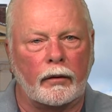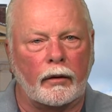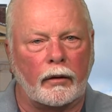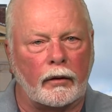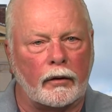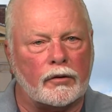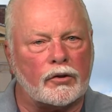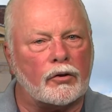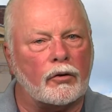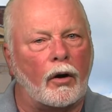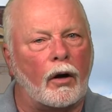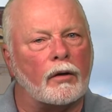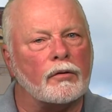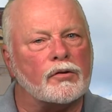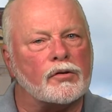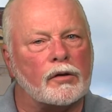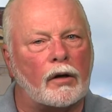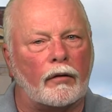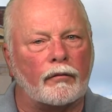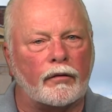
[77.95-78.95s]
It's called
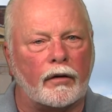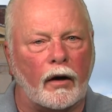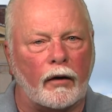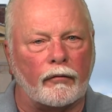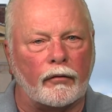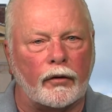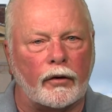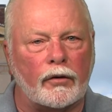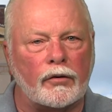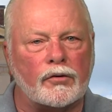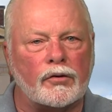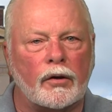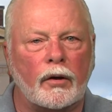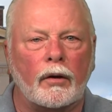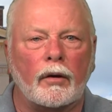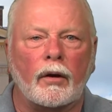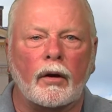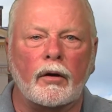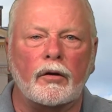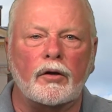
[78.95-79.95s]
self-governance,
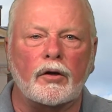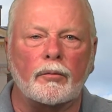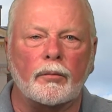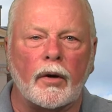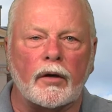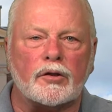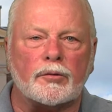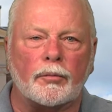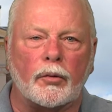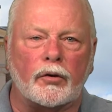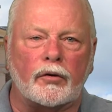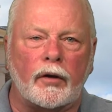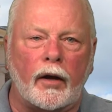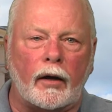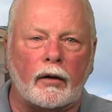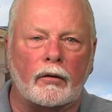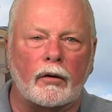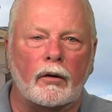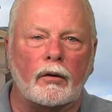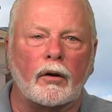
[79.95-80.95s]
and you must
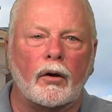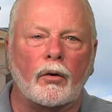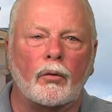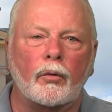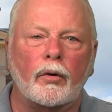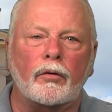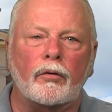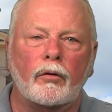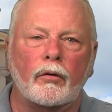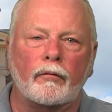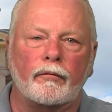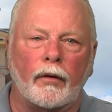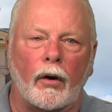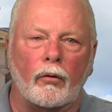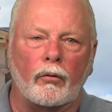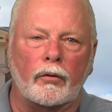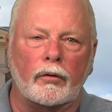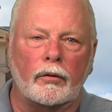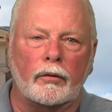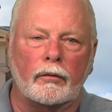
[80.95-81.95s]
protect it with your
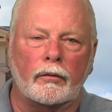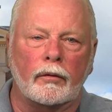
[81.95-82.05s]
vote.